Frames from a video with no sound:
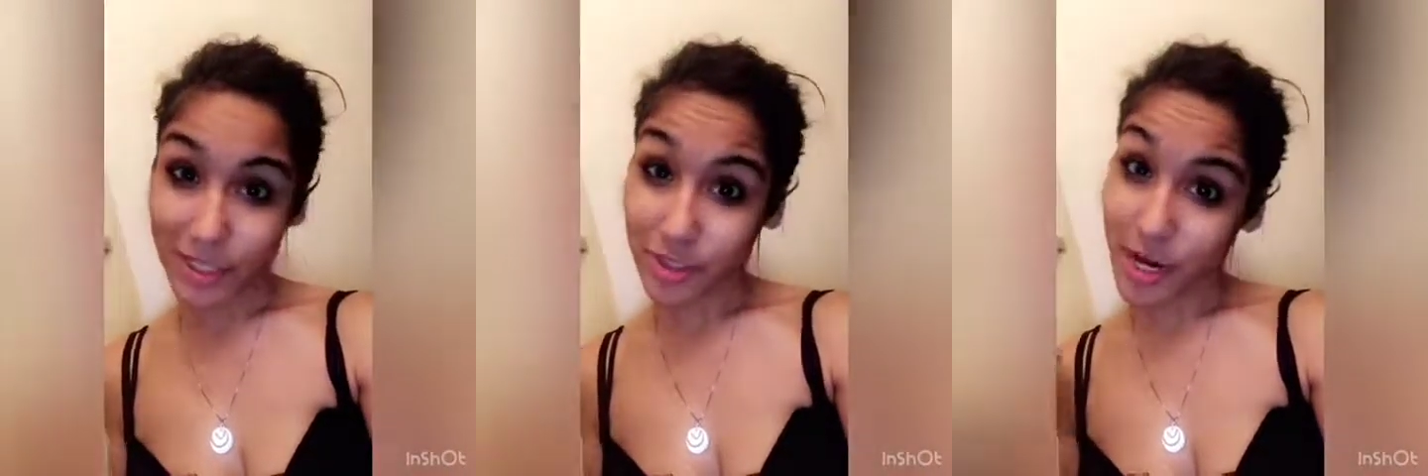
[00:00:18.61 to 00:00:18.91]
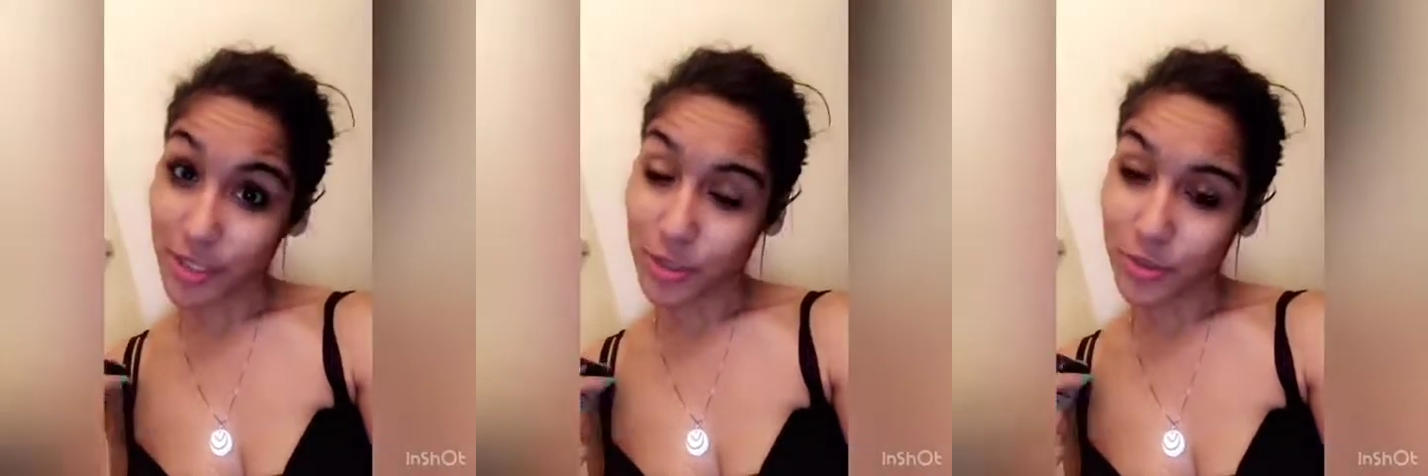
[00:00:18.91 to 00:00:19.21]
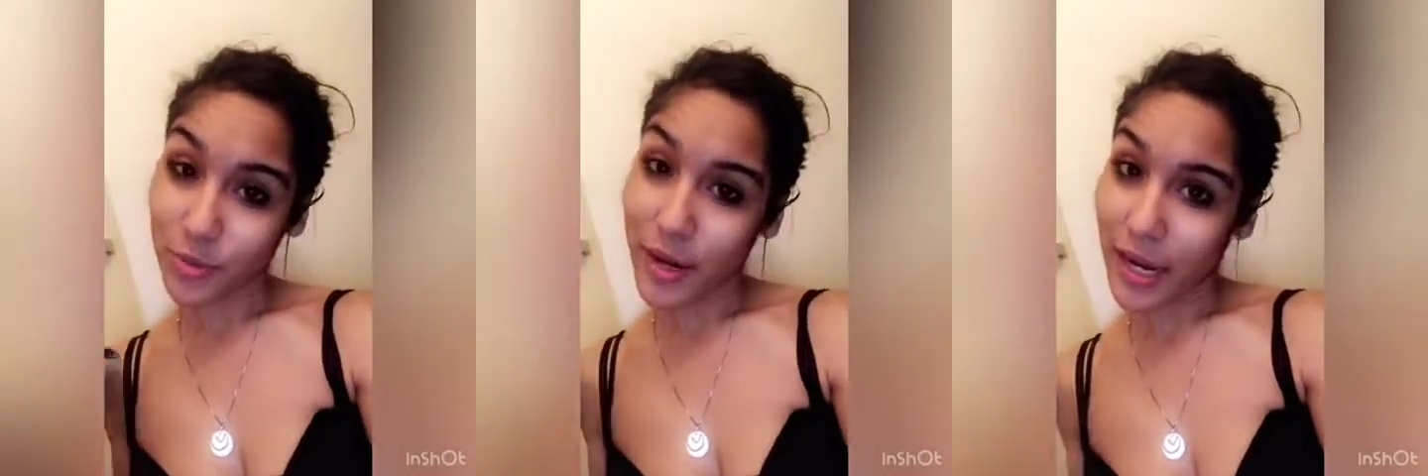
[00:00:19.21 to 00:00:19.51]
I tried to
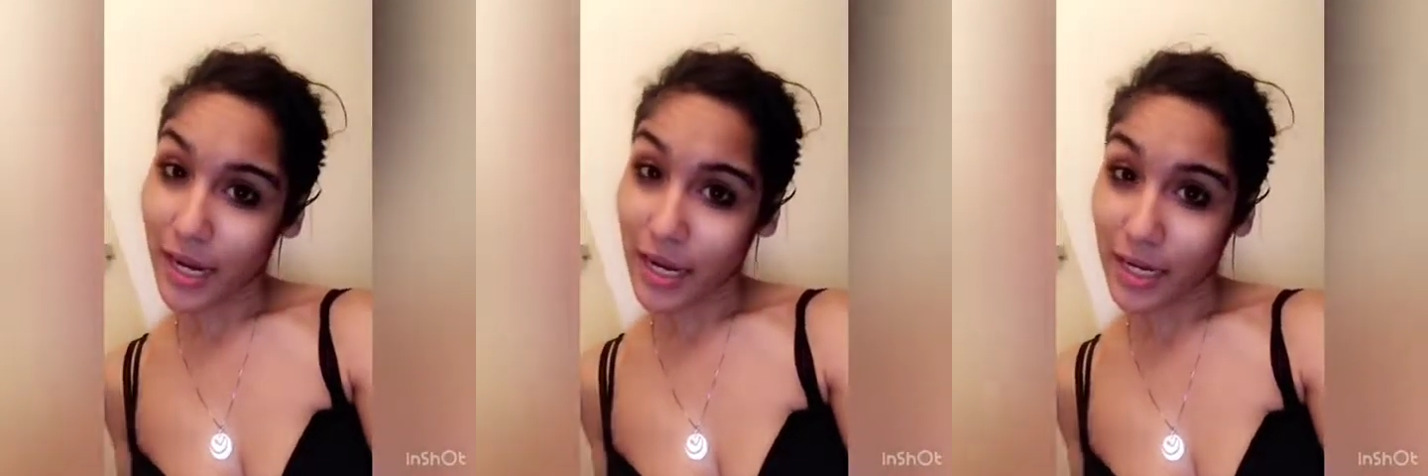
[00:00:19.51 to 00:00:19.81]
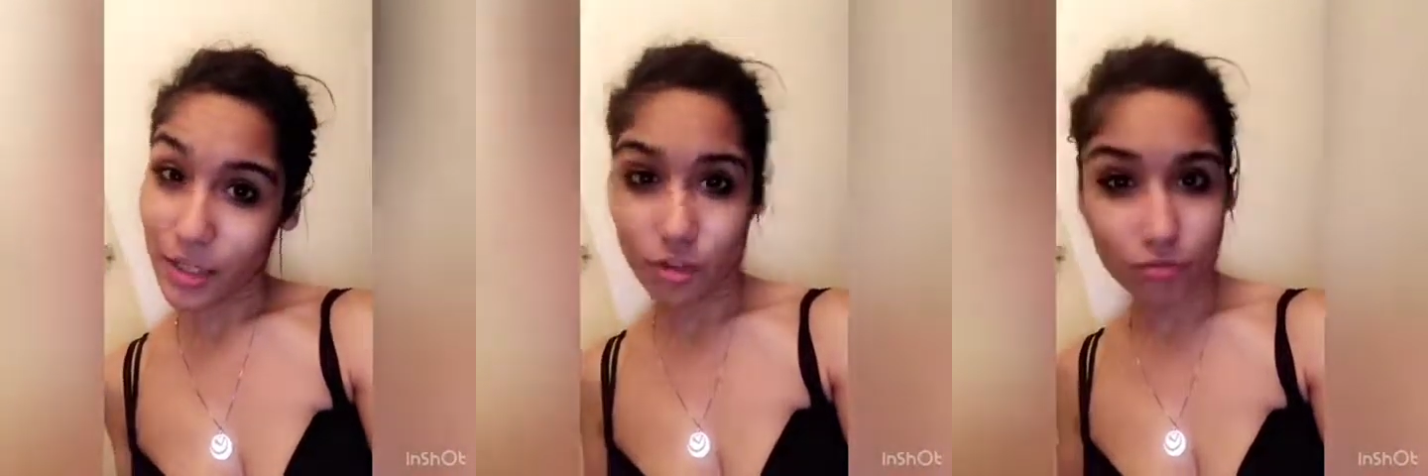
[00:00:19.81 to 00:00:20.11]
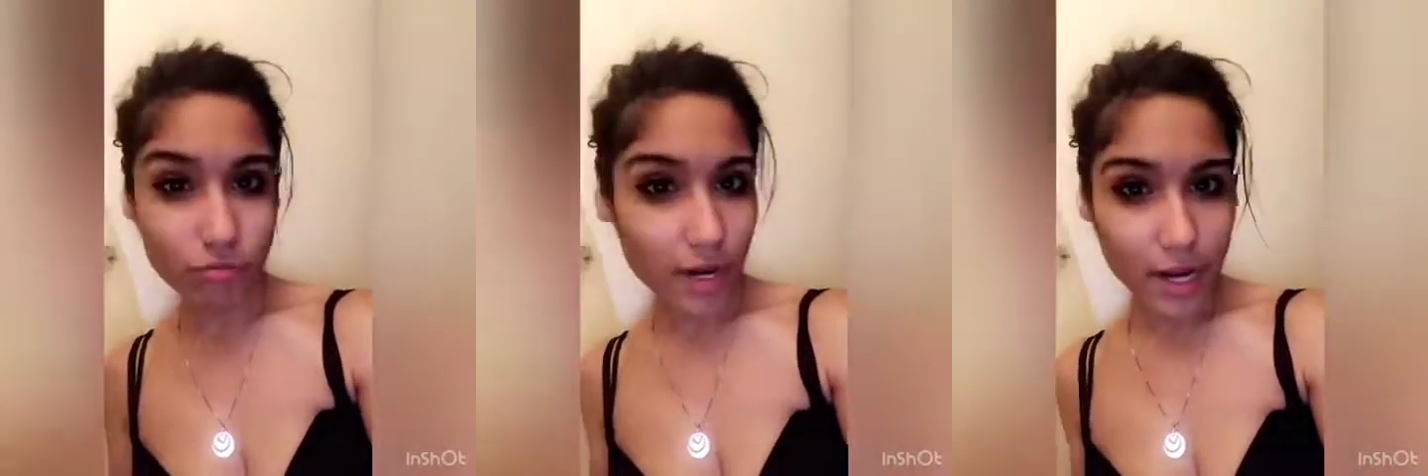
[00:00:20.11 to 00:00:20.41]
do a
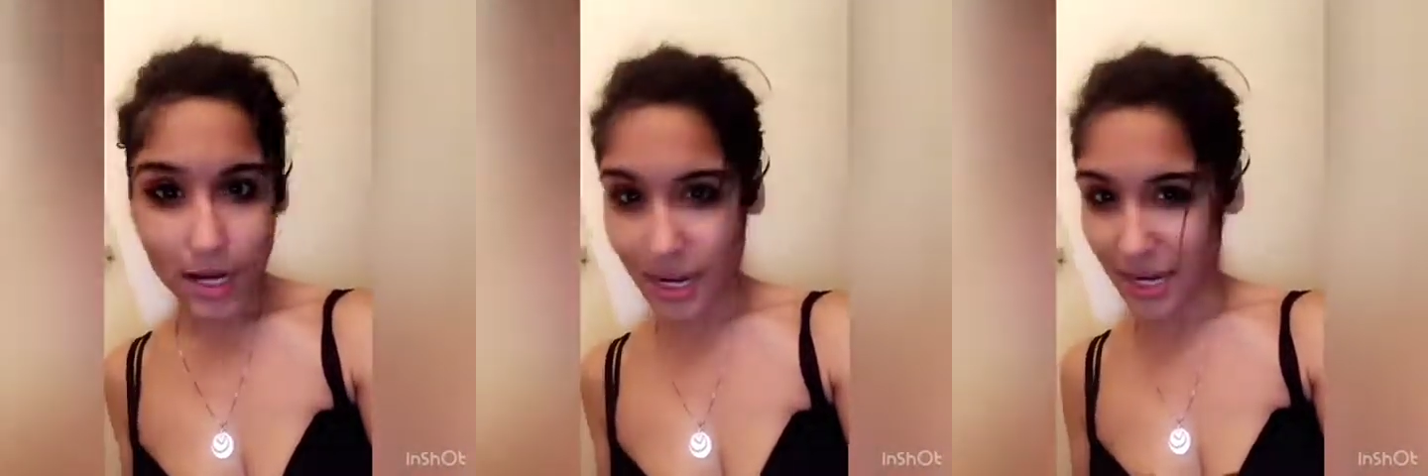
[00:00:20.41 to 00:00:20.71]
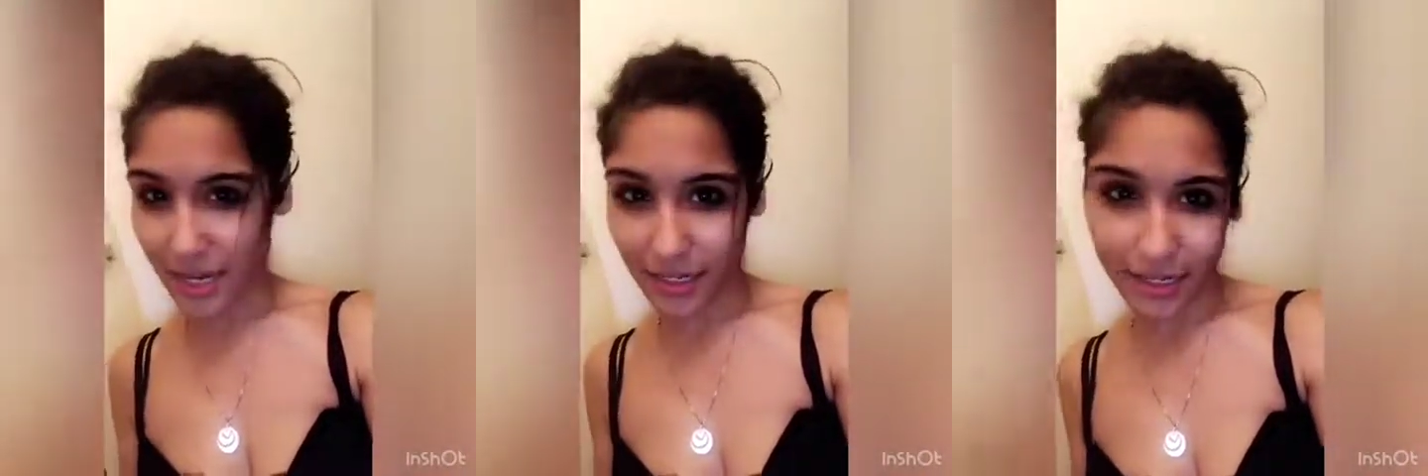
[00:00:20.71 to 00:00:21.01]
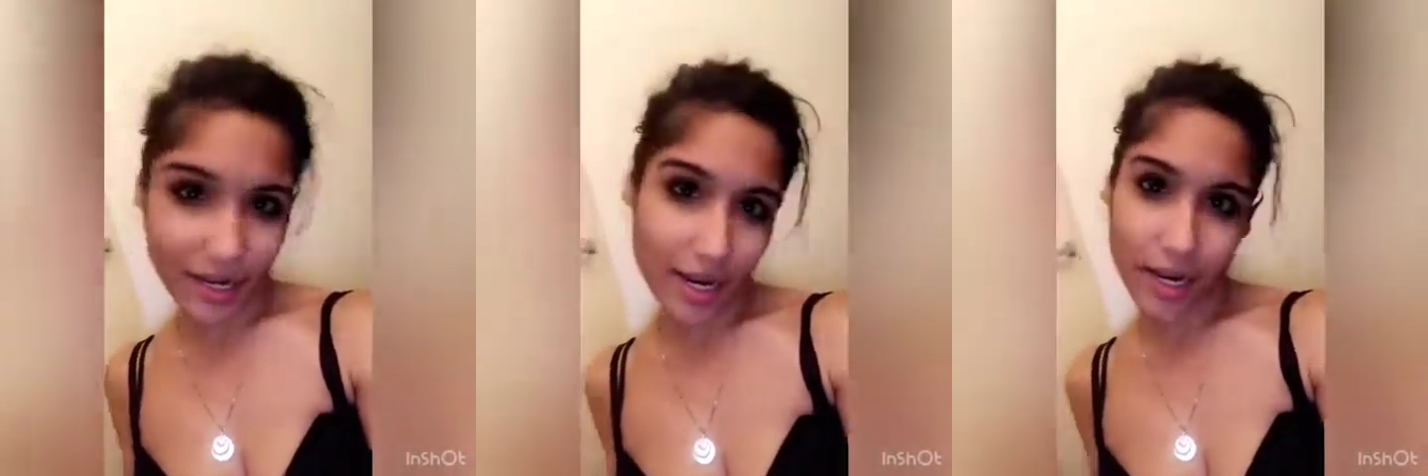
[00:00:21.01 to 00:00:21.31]

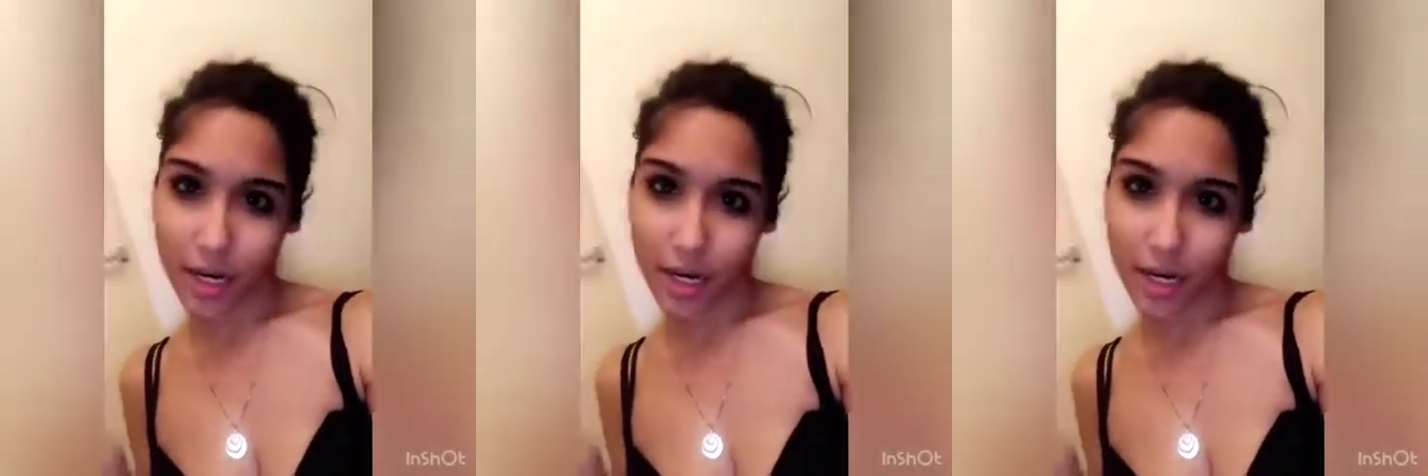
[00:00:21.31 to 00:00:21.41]
gray